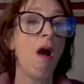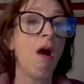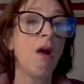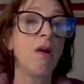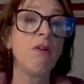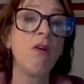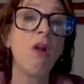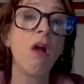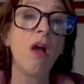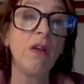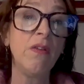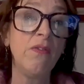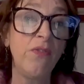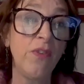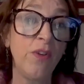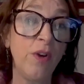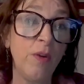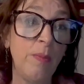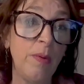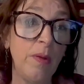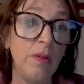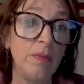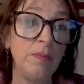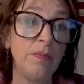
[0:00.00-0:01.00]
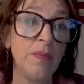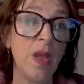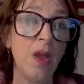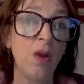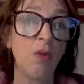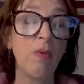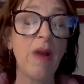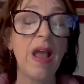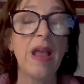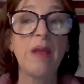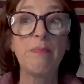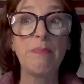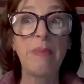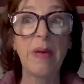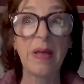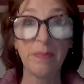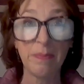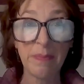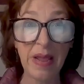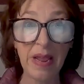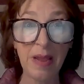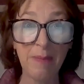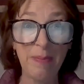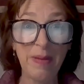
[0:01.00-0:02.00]
are nonverbal, right?
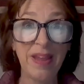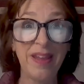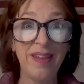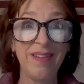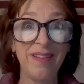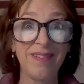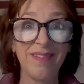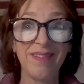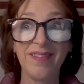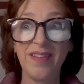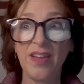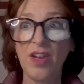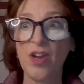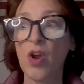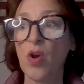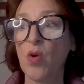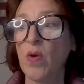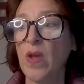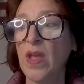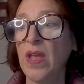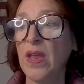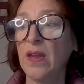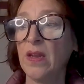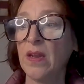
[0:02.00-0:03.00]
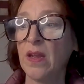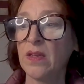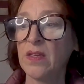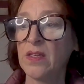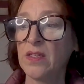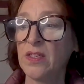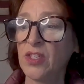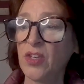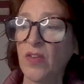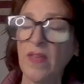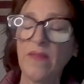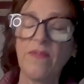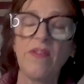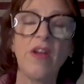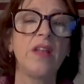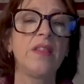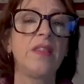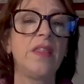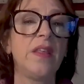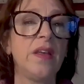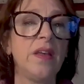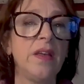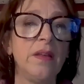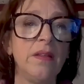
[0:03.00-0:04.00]
But maybe, so they've
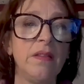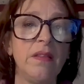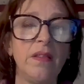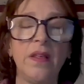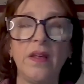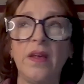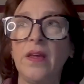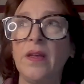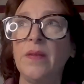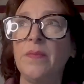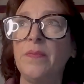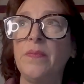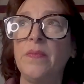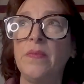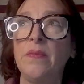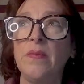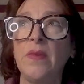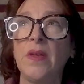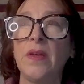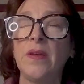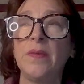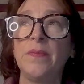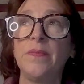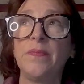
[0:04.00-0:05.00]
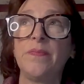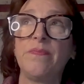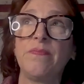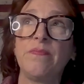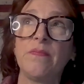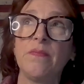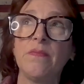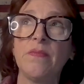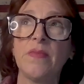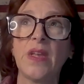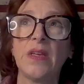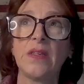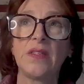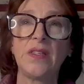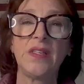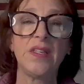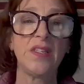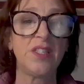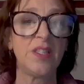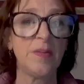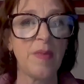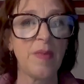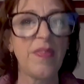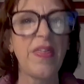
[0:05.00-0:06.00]
got the
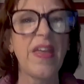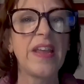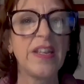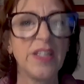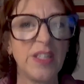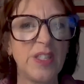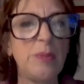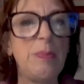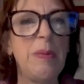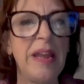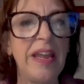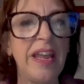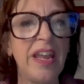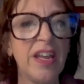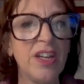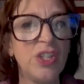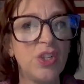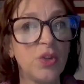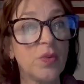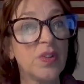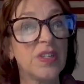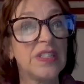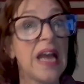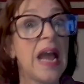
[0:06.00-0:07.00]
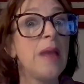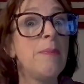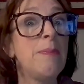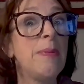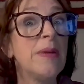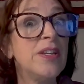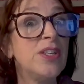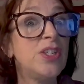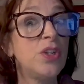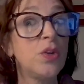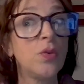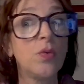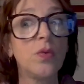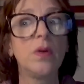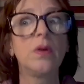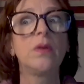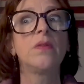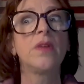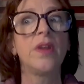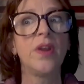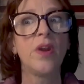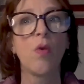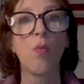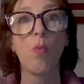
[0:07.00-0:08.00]
system that they can speak into or type into
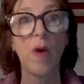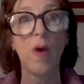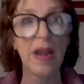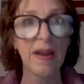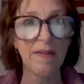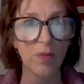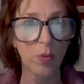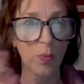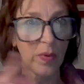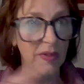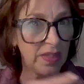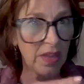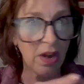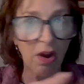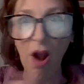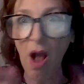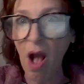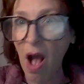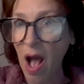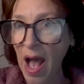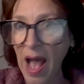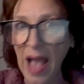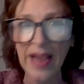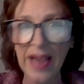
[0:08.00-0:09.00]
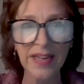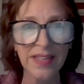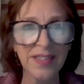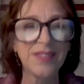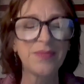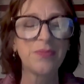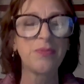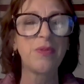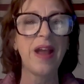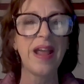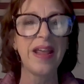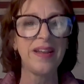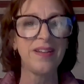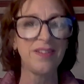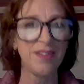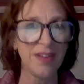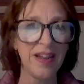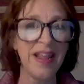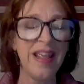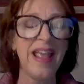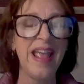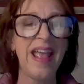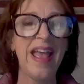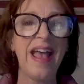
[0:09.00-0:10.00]
or, whatever with their eyes, right?
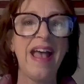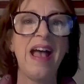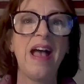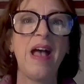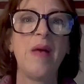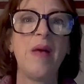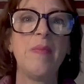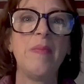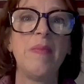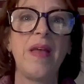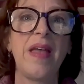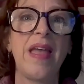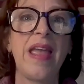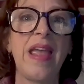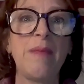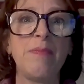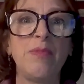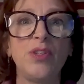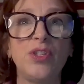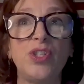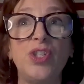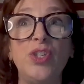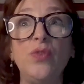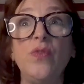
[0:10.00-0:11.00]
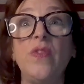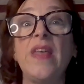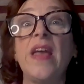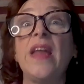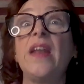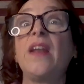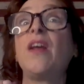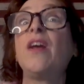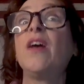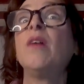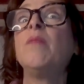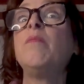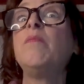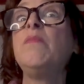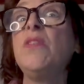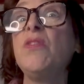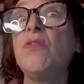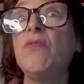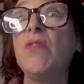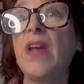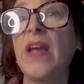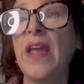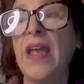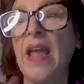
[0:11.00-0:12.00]
Able to then
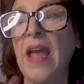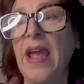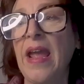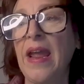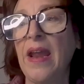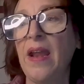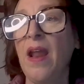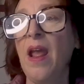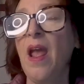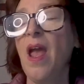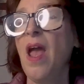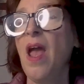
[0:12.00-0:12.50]
communicate.